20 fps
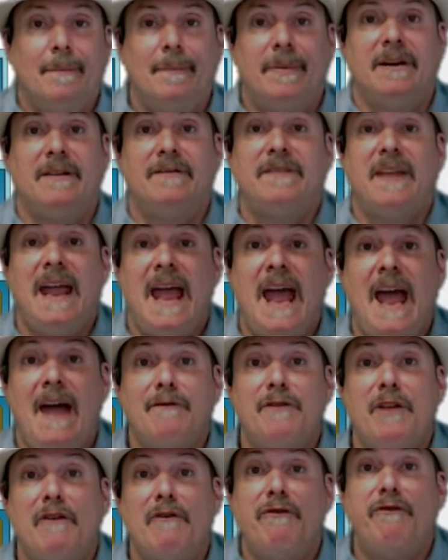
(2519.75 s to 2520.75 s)
But if they
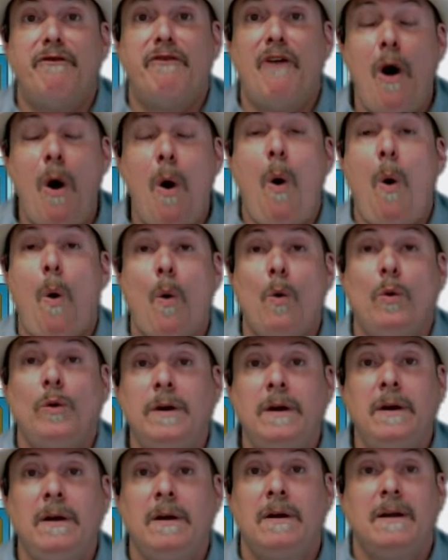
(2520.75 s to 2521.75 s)
have the
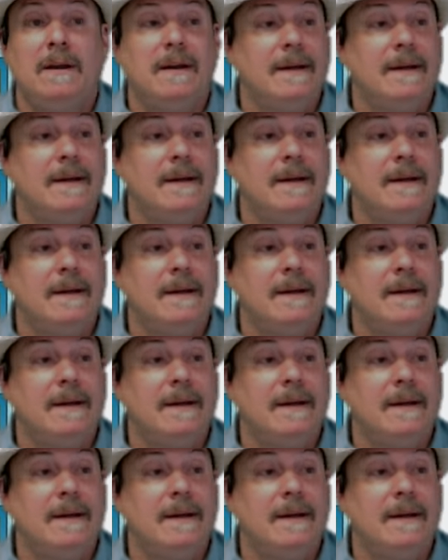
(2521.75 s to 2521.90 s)
phone,